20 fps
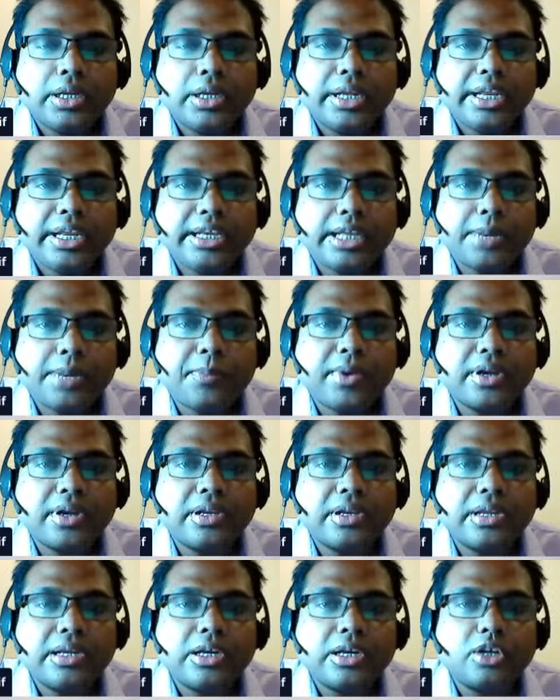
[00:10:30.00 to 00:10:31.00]

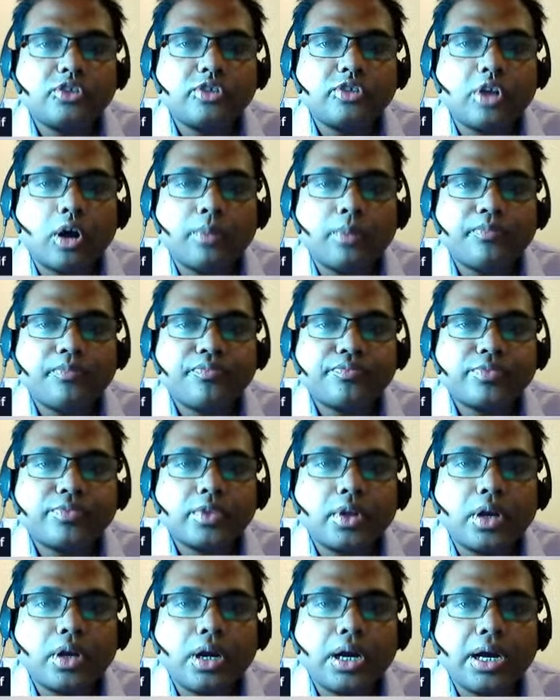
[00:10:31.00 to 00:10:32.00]
Interpreting a slope,
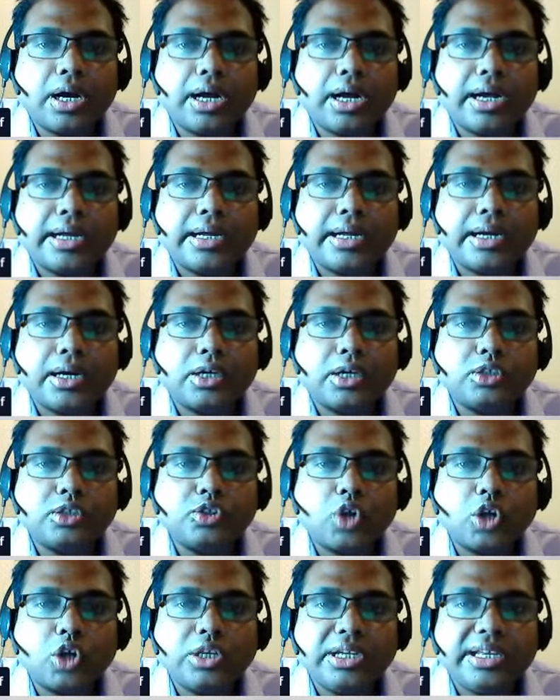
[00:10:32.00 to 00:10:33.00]

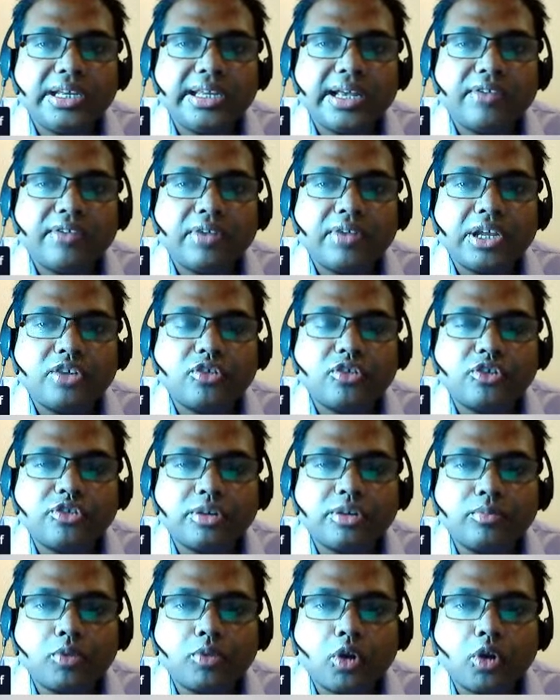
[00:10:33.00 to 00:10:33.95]
non-linear relationship.